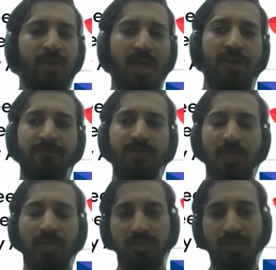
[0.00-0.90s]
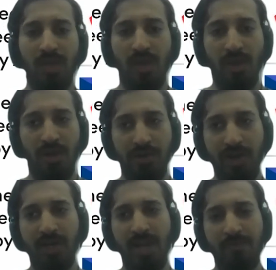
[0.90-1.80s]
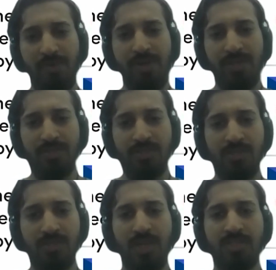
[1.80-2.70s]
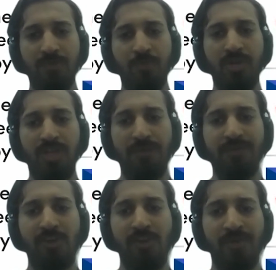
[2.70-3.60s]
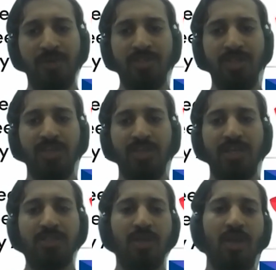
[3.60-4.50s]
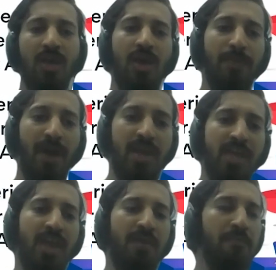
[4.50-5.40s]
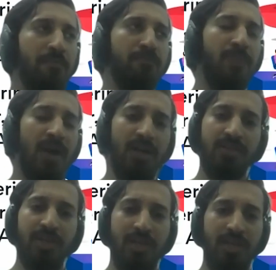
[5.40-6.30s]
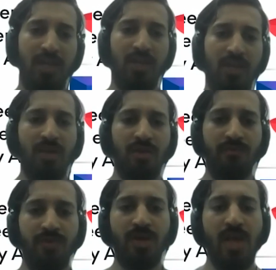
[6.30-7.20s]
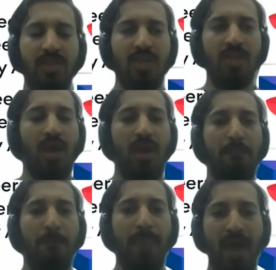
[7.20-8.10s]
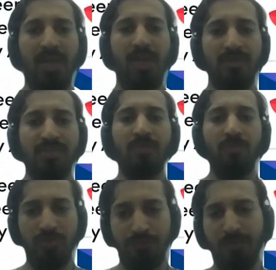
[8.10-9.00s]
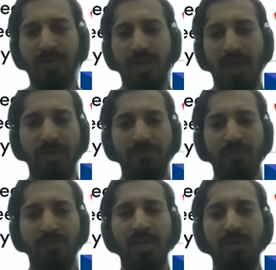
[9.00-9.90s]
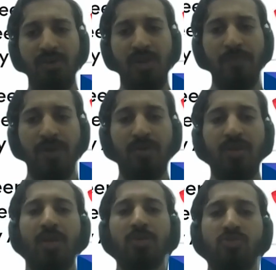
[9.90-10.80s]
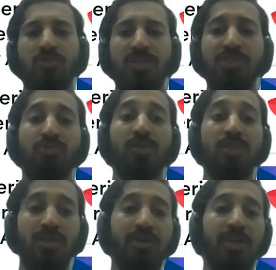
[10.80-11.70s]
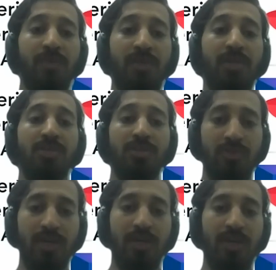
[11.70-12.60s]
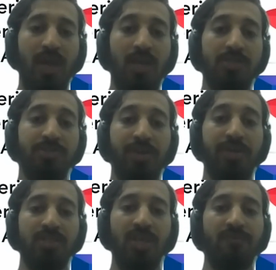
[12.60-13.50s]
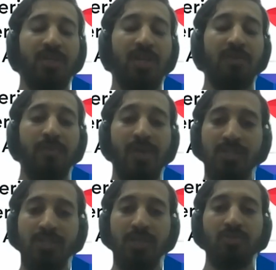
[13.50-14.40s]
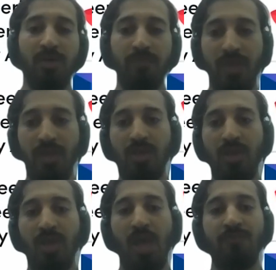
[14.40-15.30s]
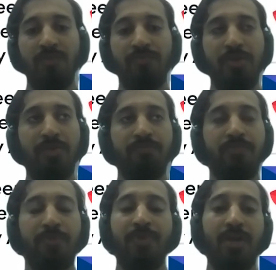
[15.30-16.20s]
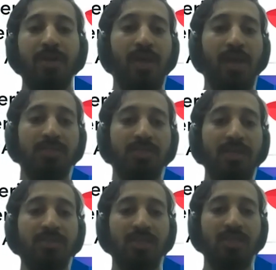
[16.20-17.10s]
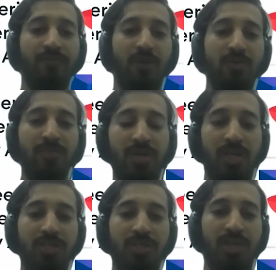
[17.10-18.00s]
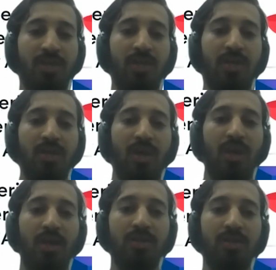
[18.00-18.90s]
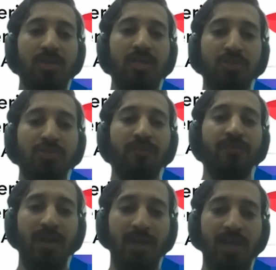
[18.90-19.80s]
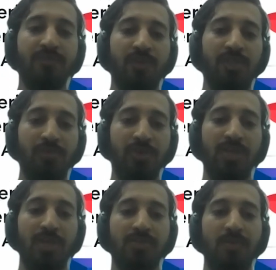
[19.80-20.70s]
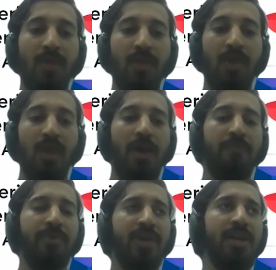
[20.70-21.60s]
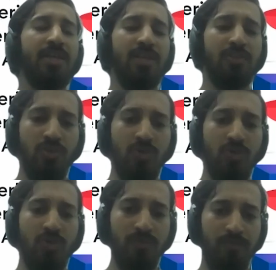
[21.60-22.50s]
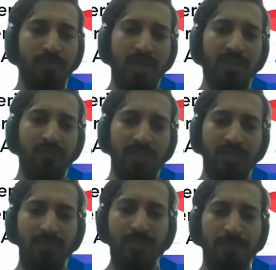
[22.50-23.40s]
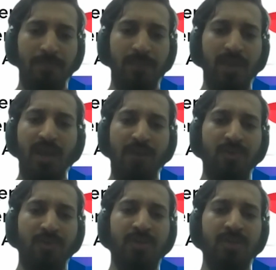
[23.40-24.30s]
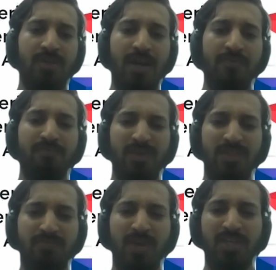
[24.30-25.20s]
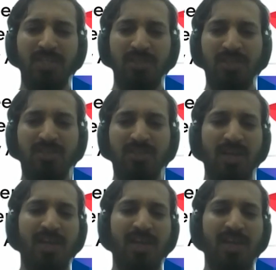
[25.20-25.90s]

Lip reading: we have such great libraries that support game development, such as Pygame, Panda3D, where I think Pygame is the most popular library for game development. So this tool is incredibly easy to learn, and its creators have done an amazing job by having prepared extensive documentation and a list of guidelines for the process. Regarding the new Python version, there haven't been that many changes that